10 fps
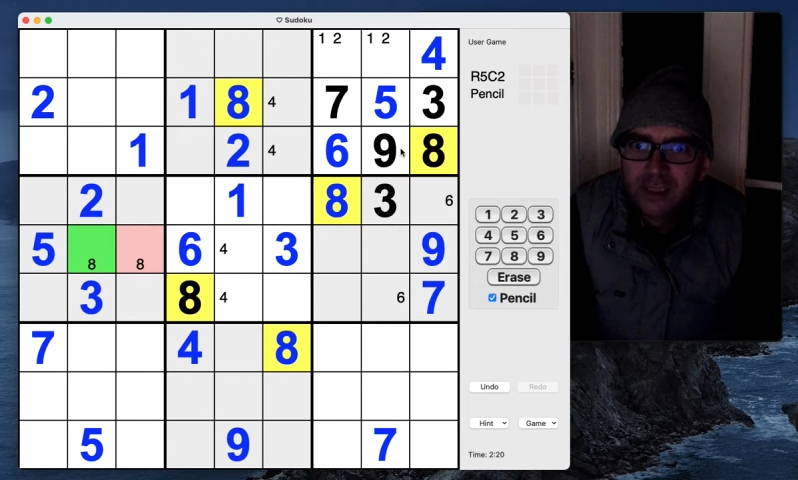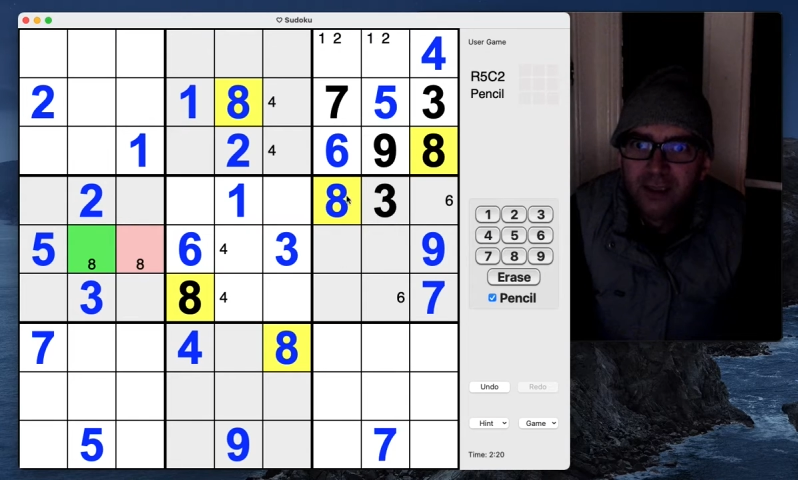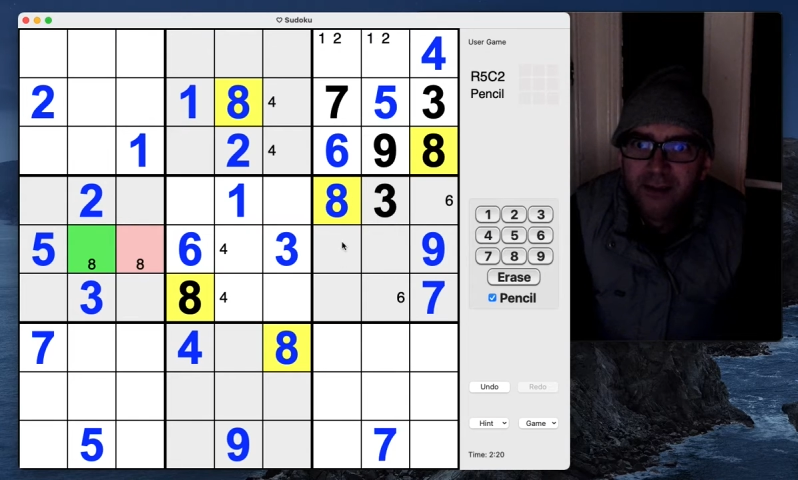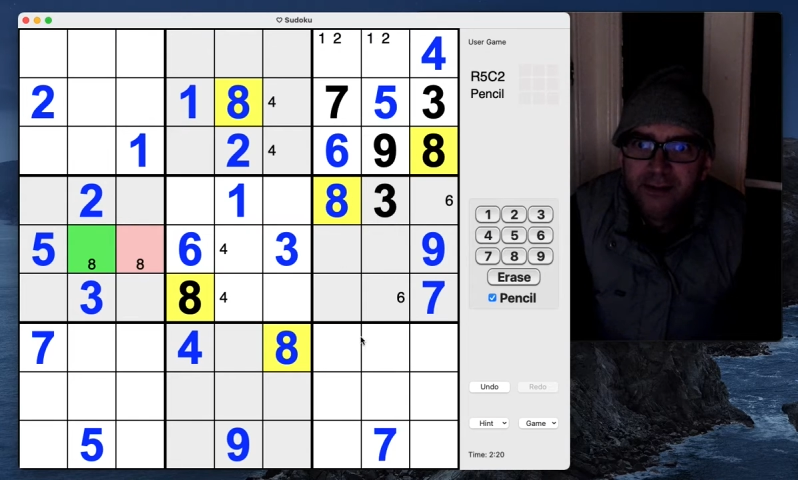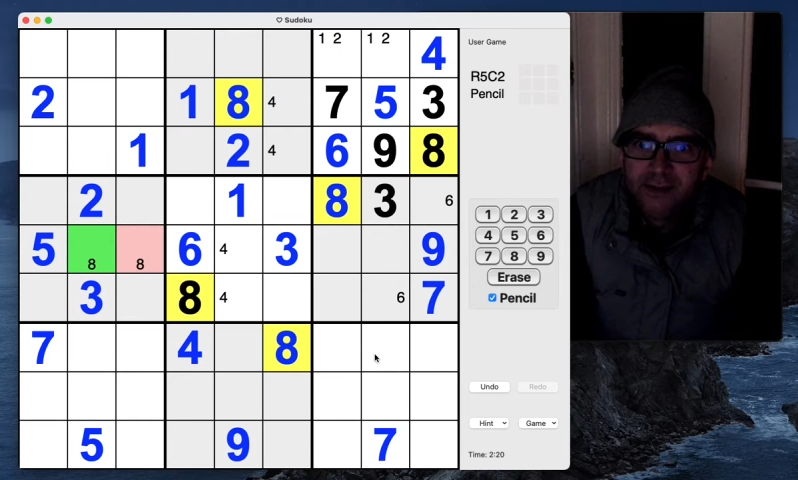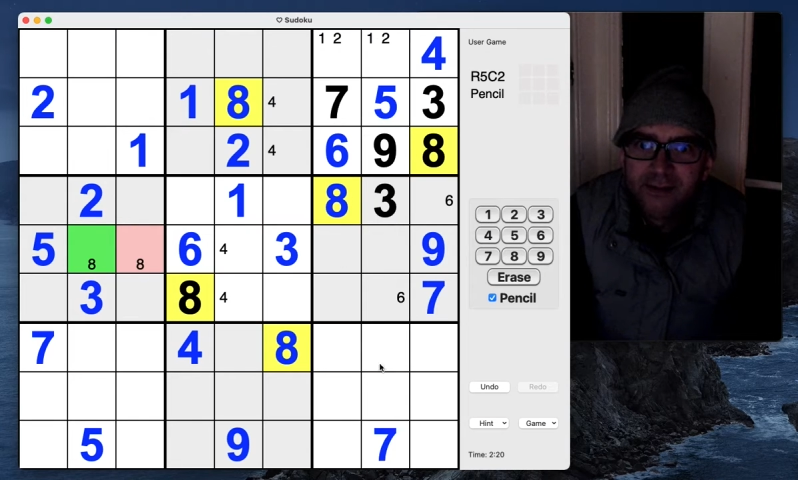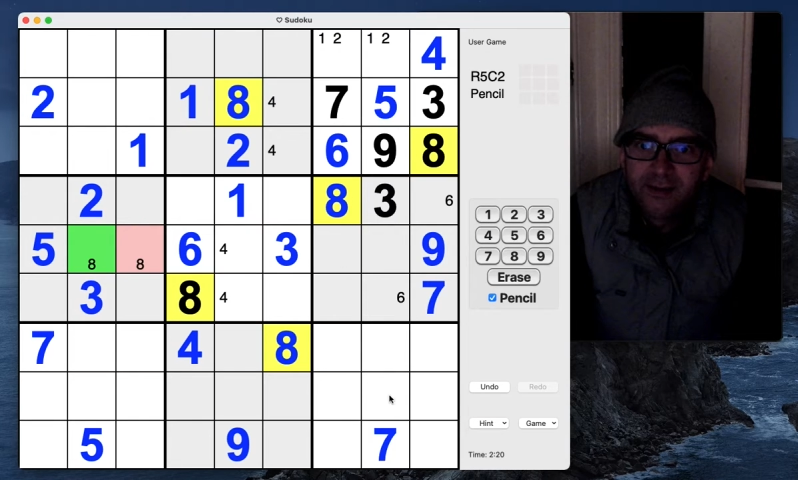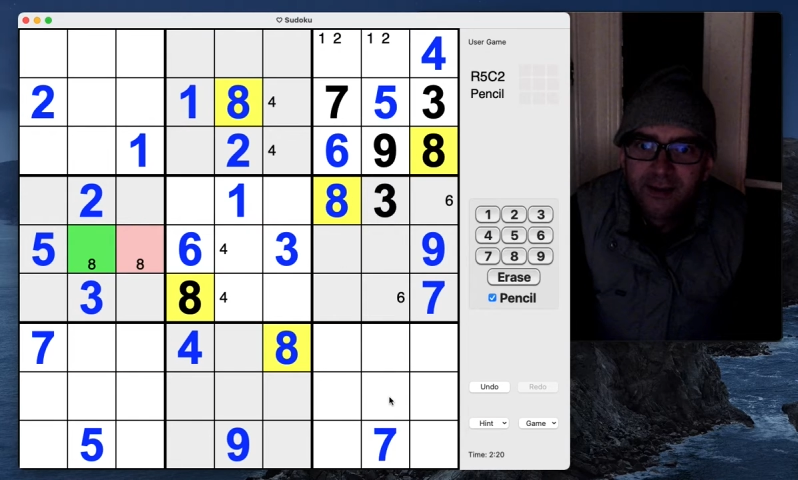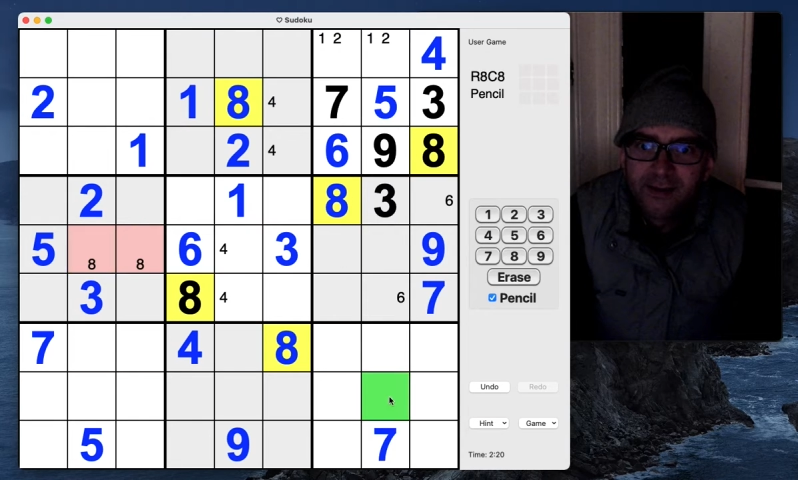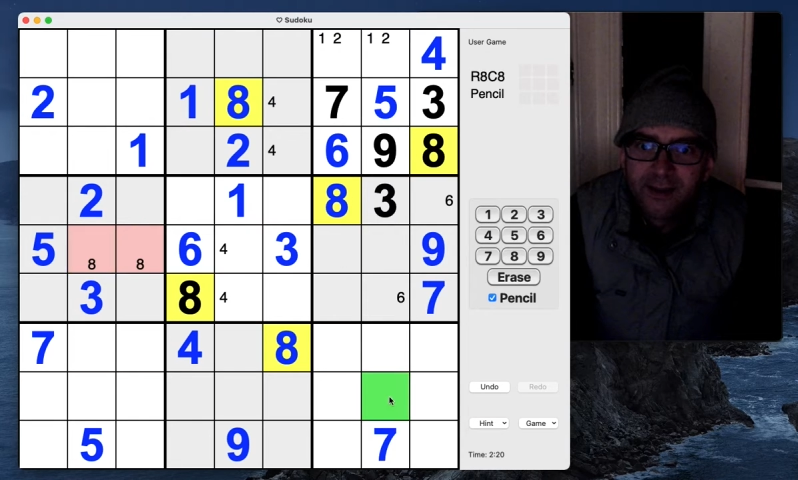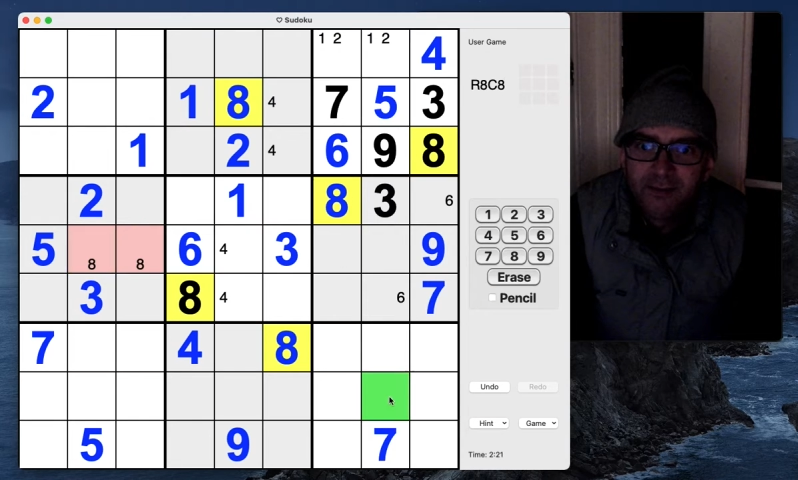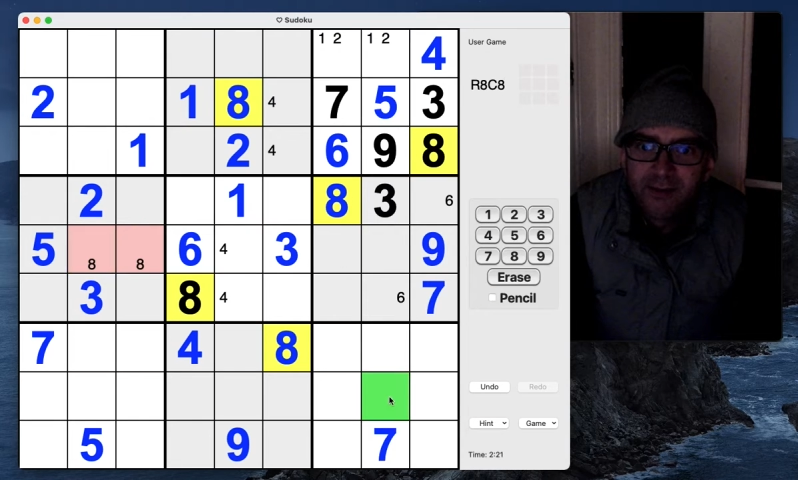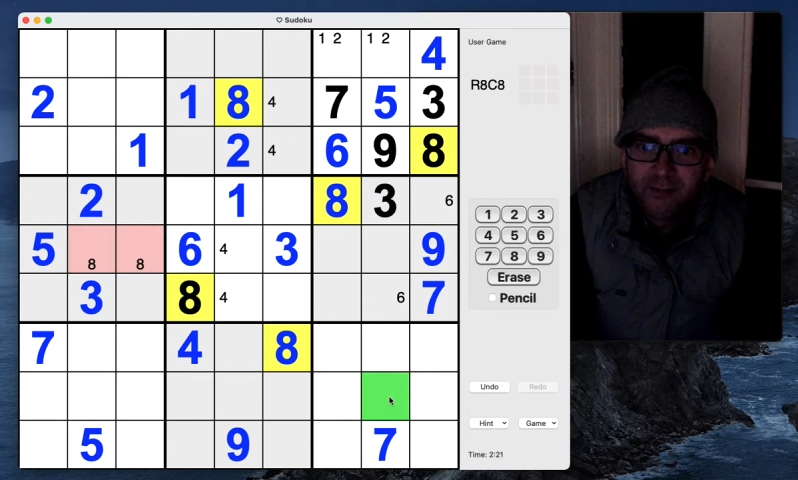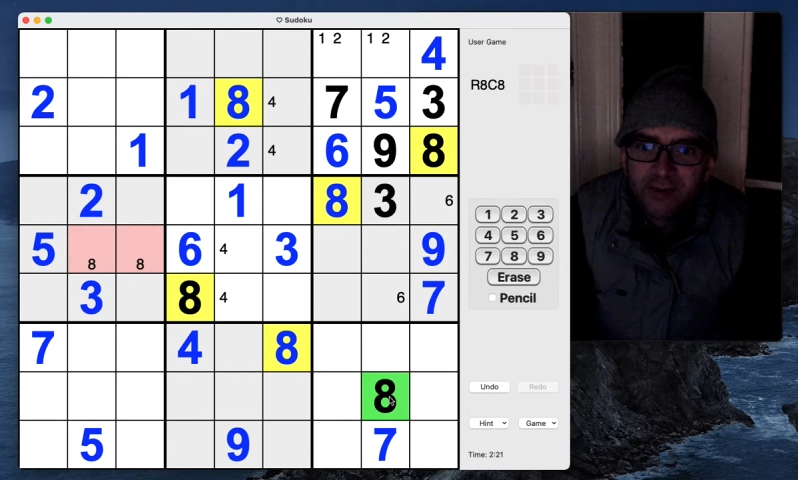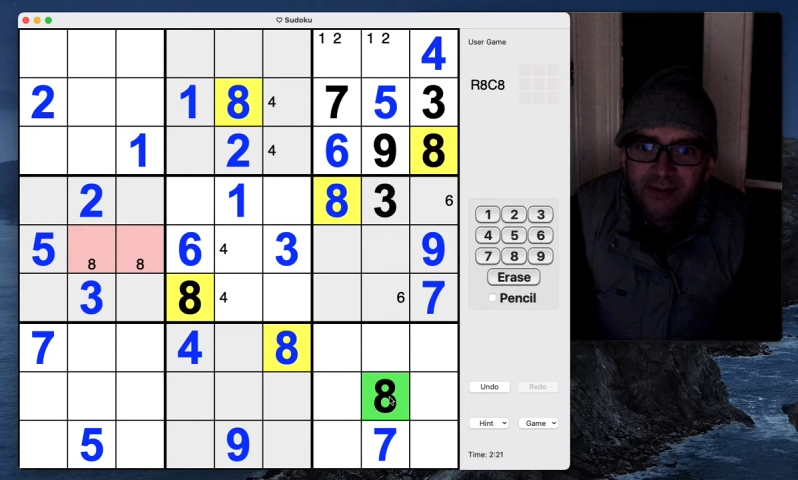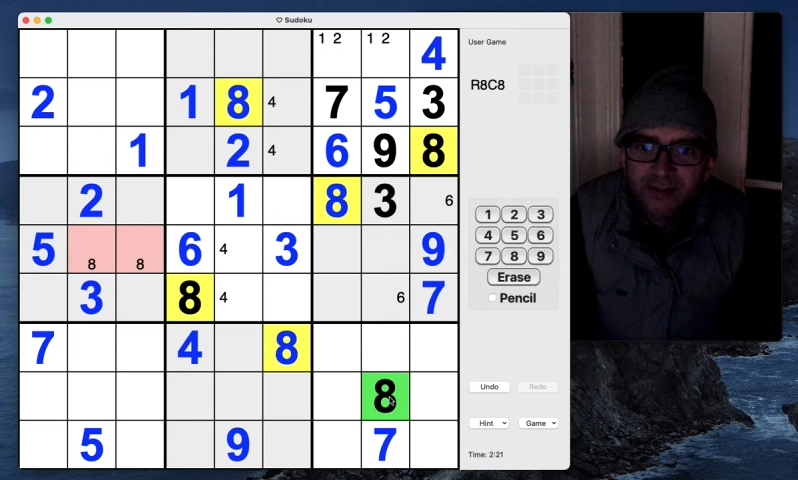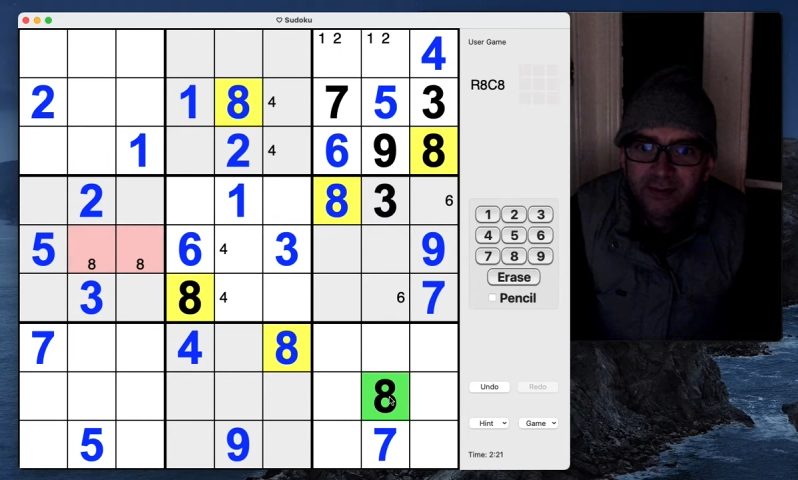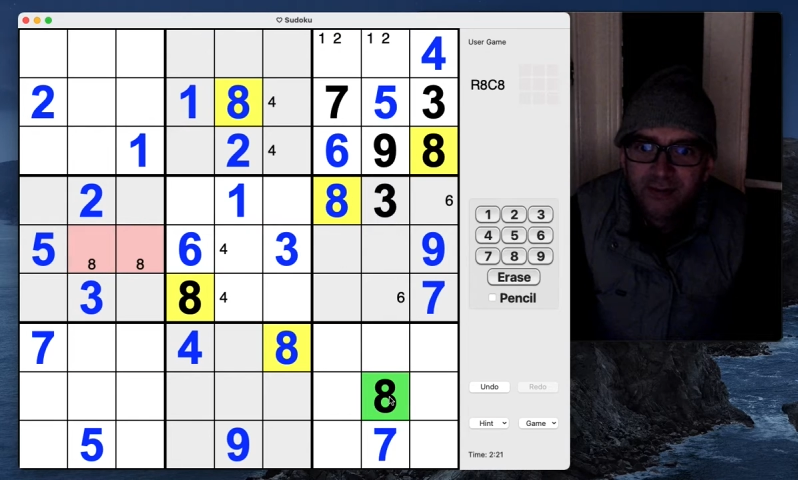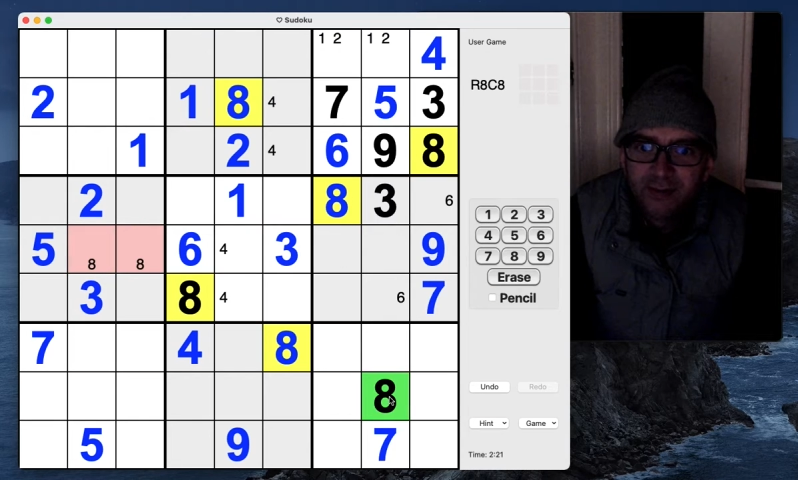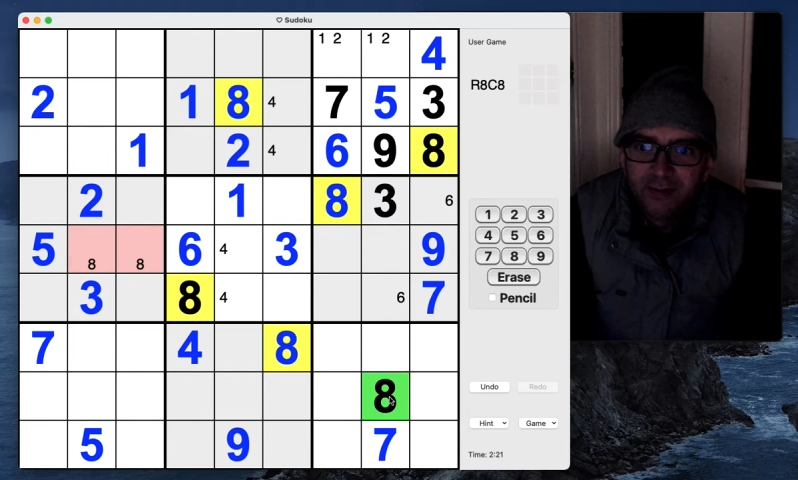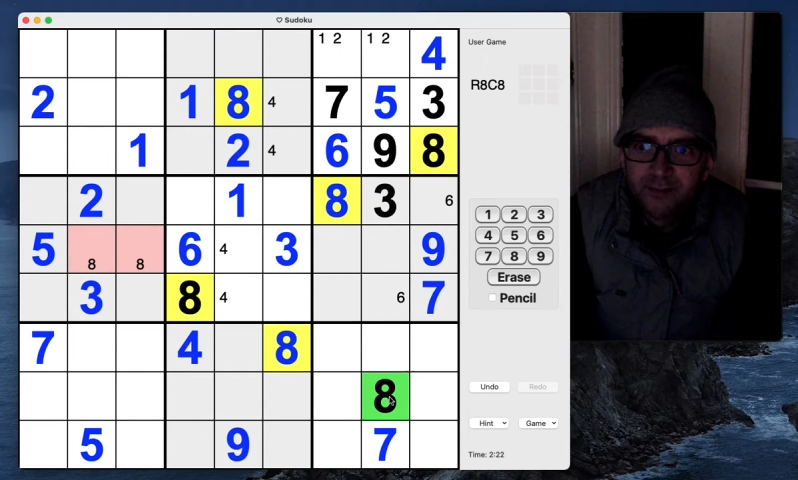And there's an 8 there we can place in the grid.